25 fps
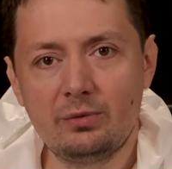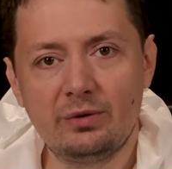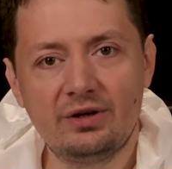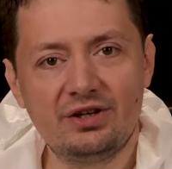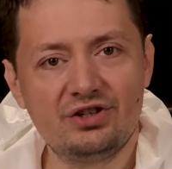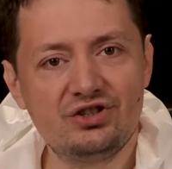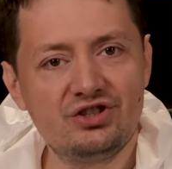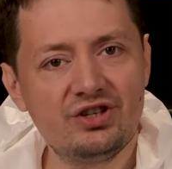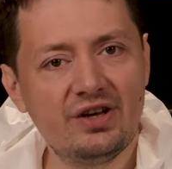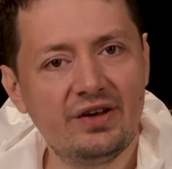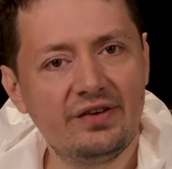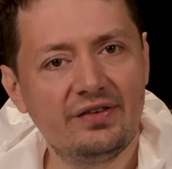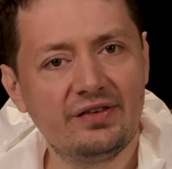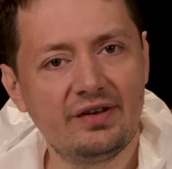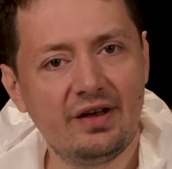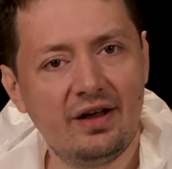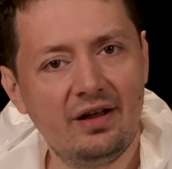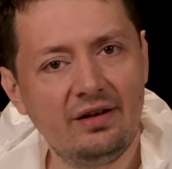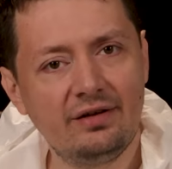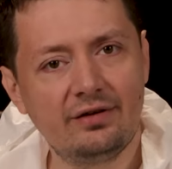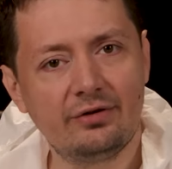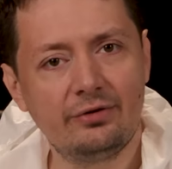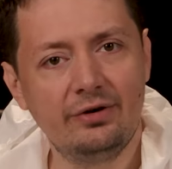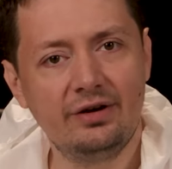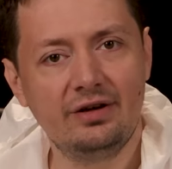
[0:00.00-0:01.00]
just
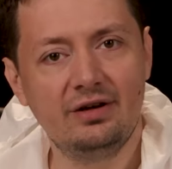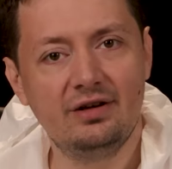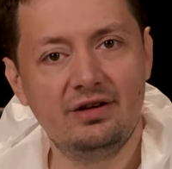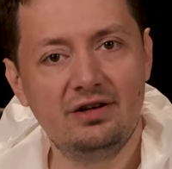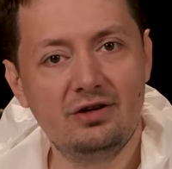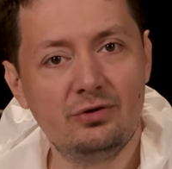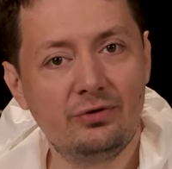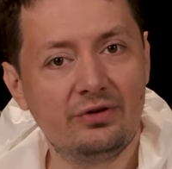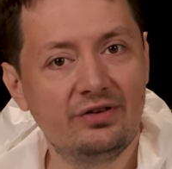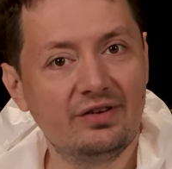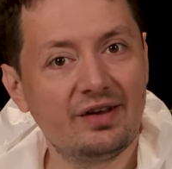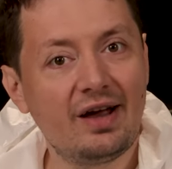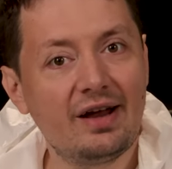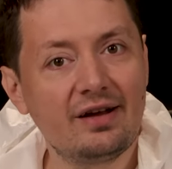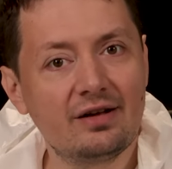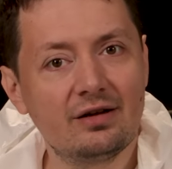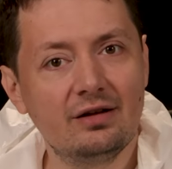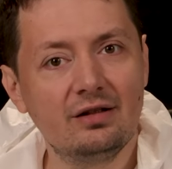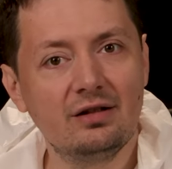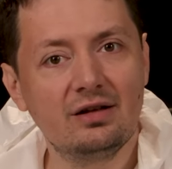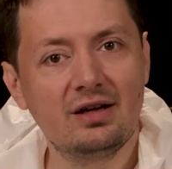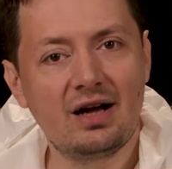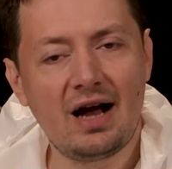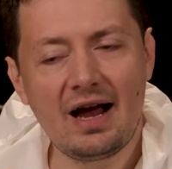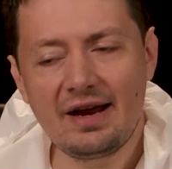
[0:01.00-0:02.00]
entering a new
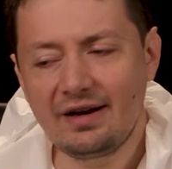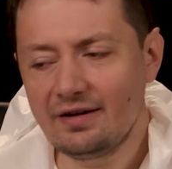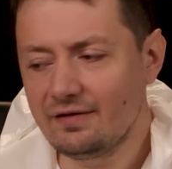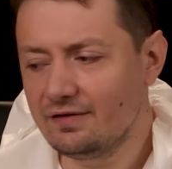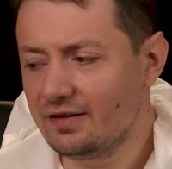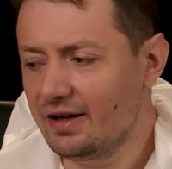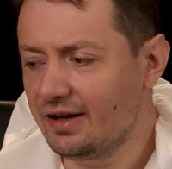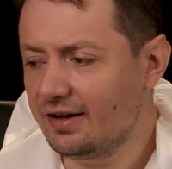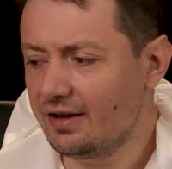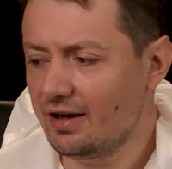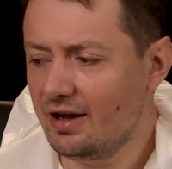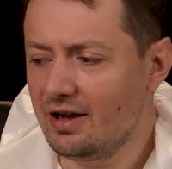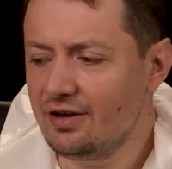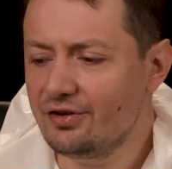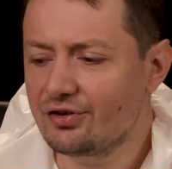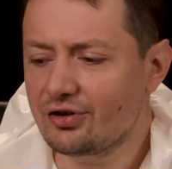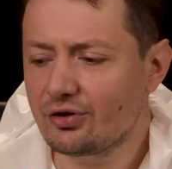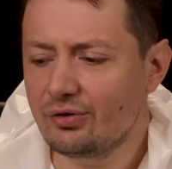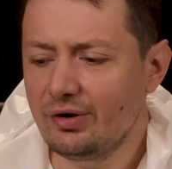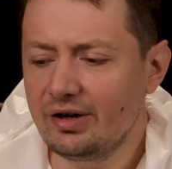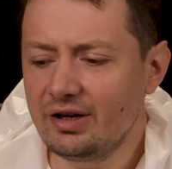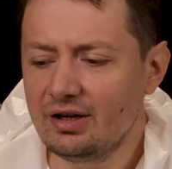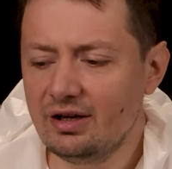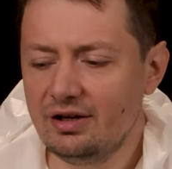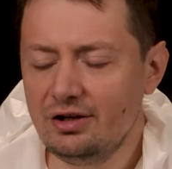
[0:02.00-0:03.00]
cycle, kind of like
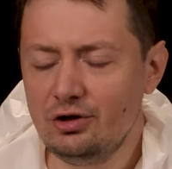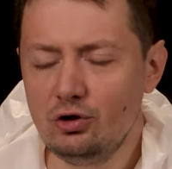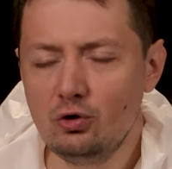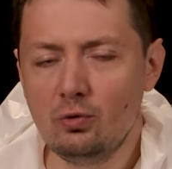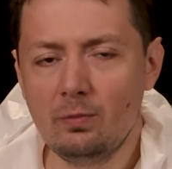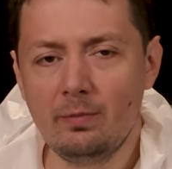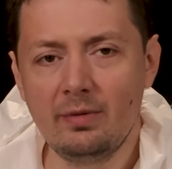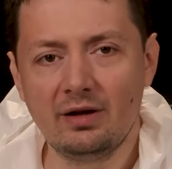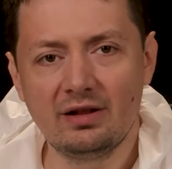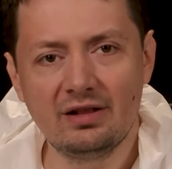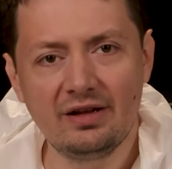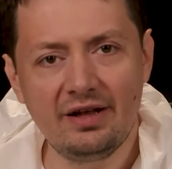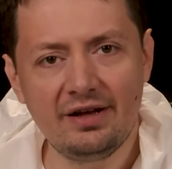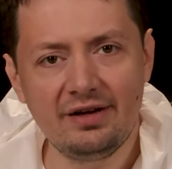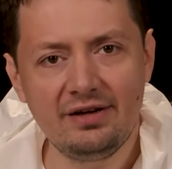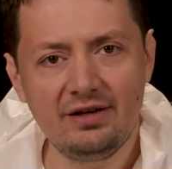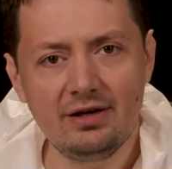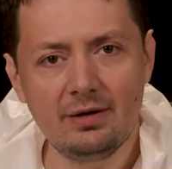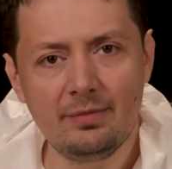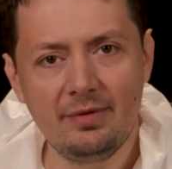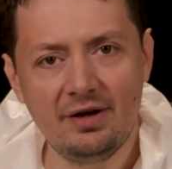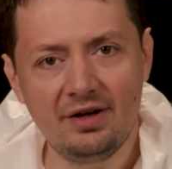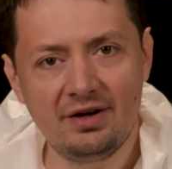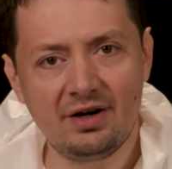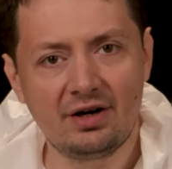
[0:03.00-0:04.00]
entering a new
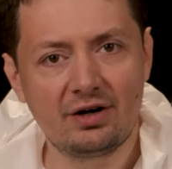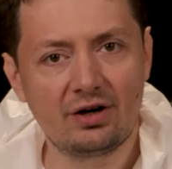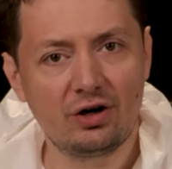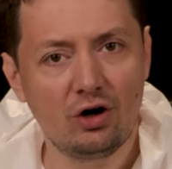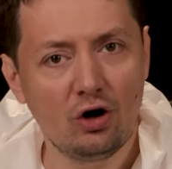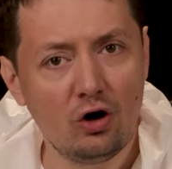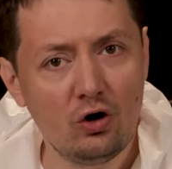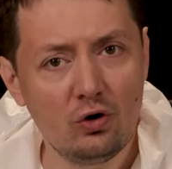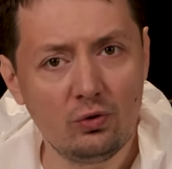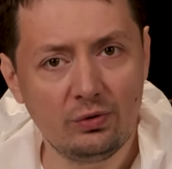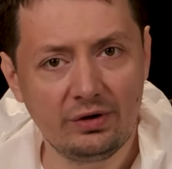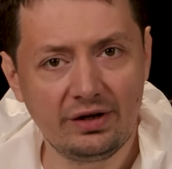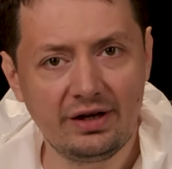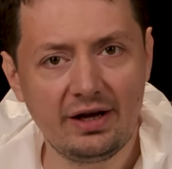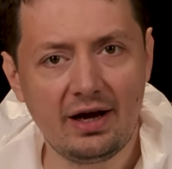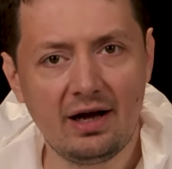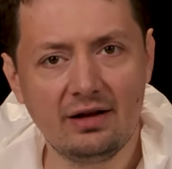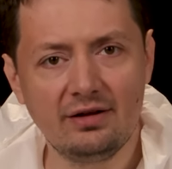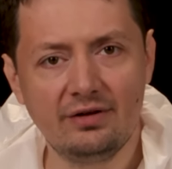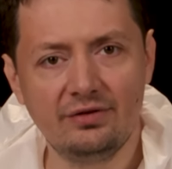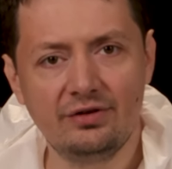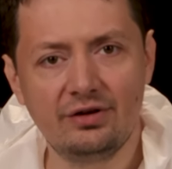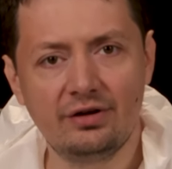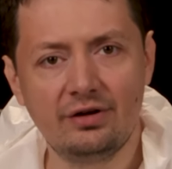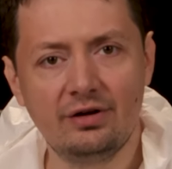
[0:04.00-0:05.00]
millennium in our own
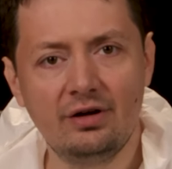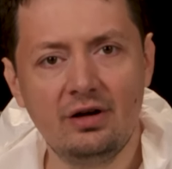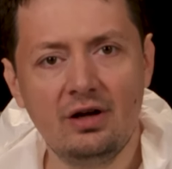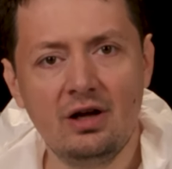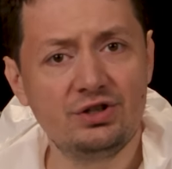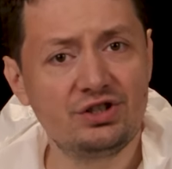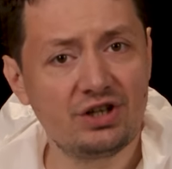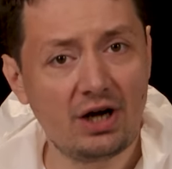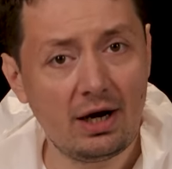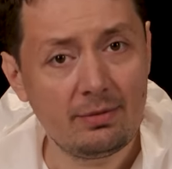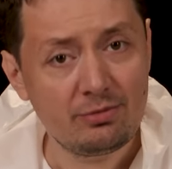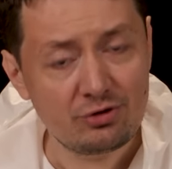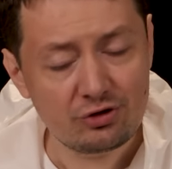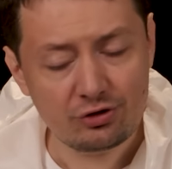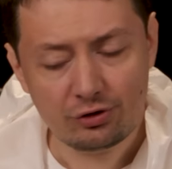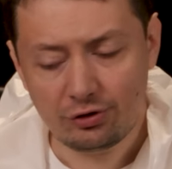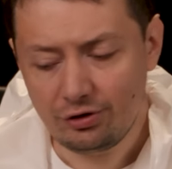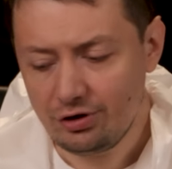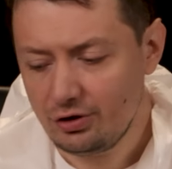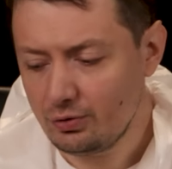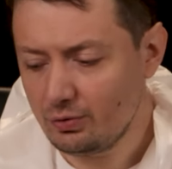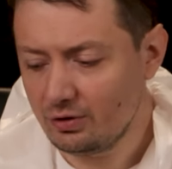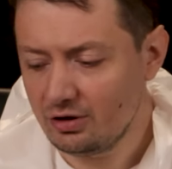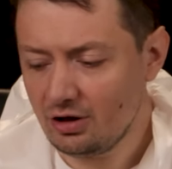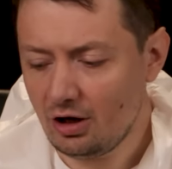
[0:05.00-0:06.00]
calendar, which I'm sure
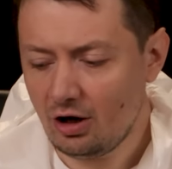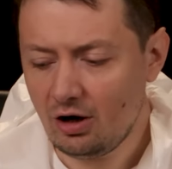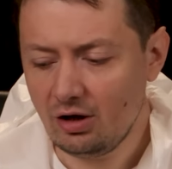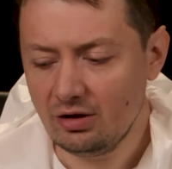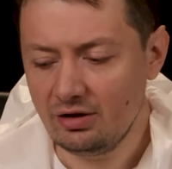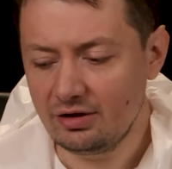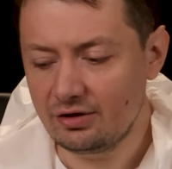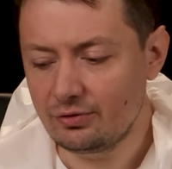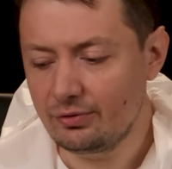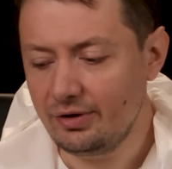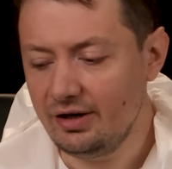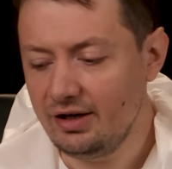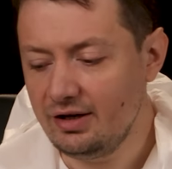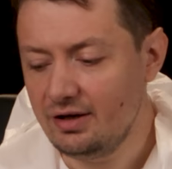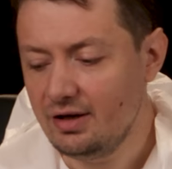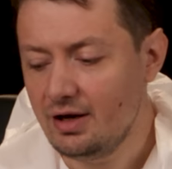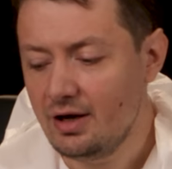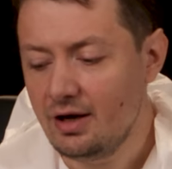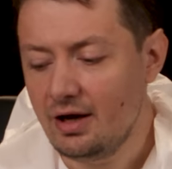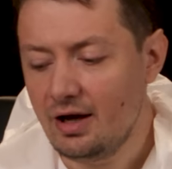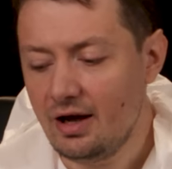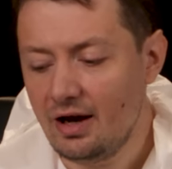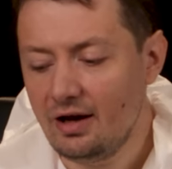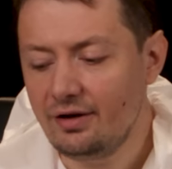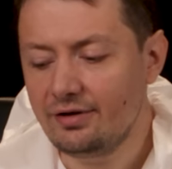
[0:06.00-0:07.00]
you will all agree,
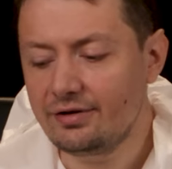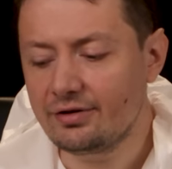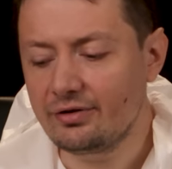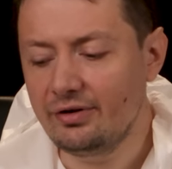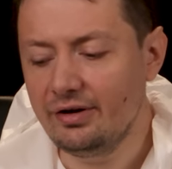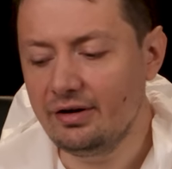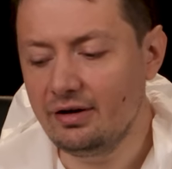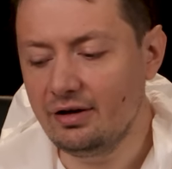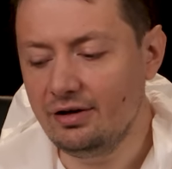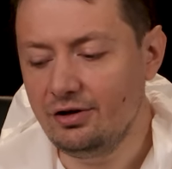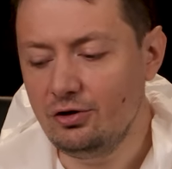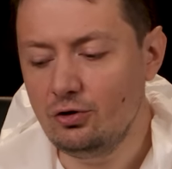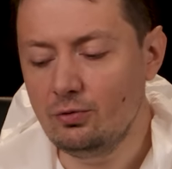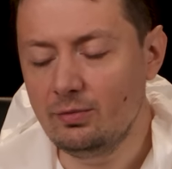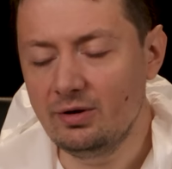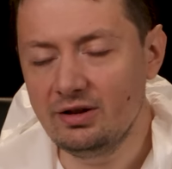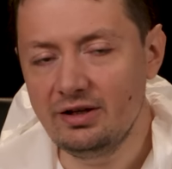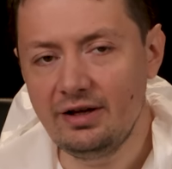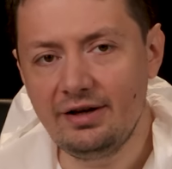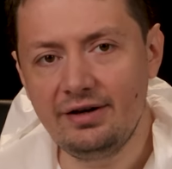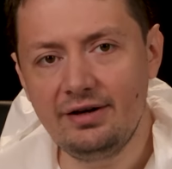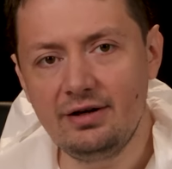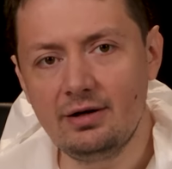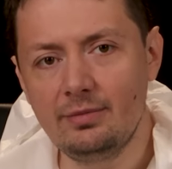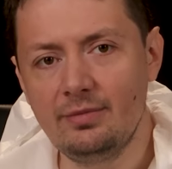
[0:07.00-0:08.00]
entering a new
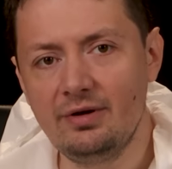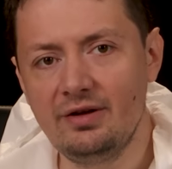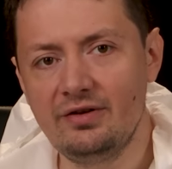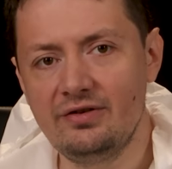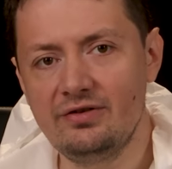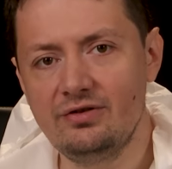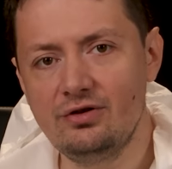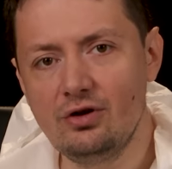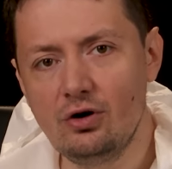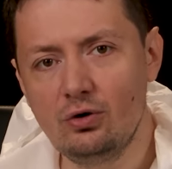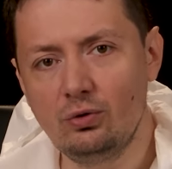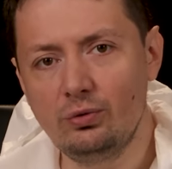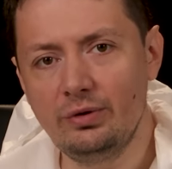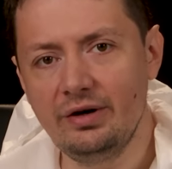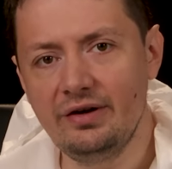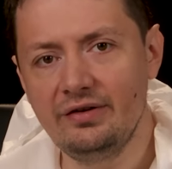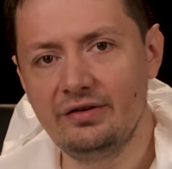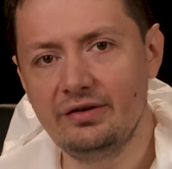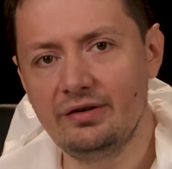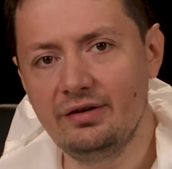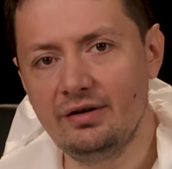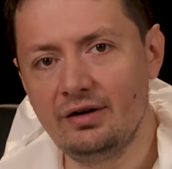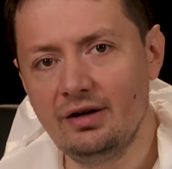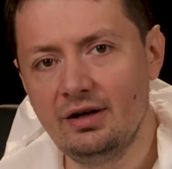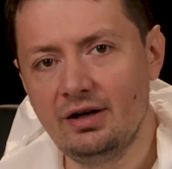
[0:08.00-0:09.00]
millennium is no
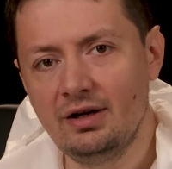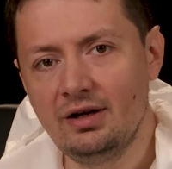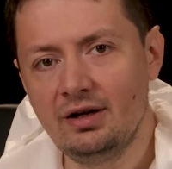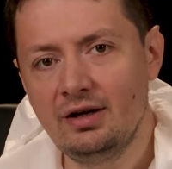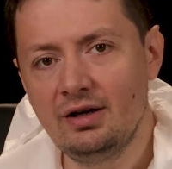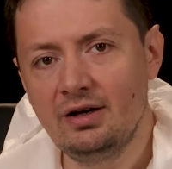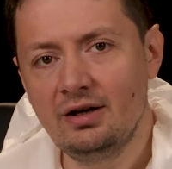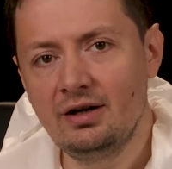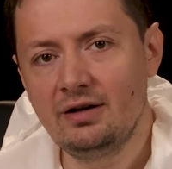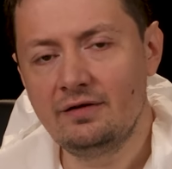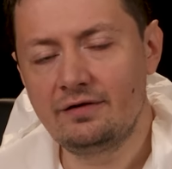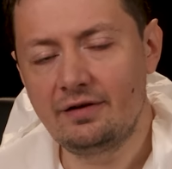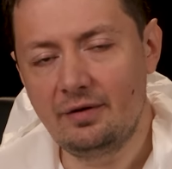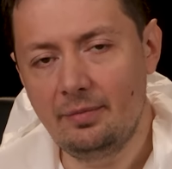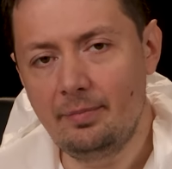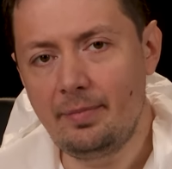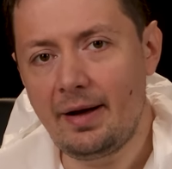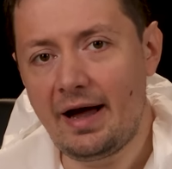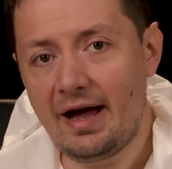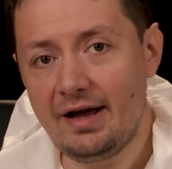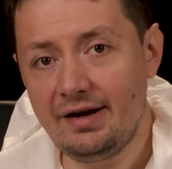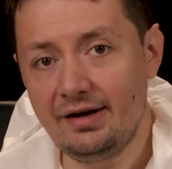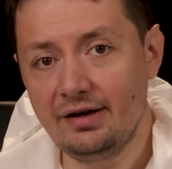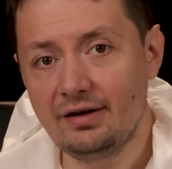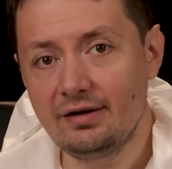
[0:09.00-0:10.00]
reason for
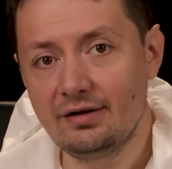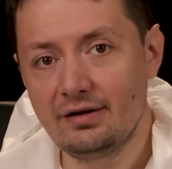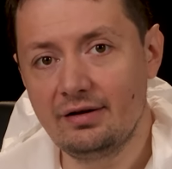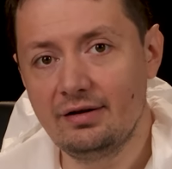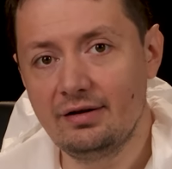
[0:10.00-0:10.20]
panic.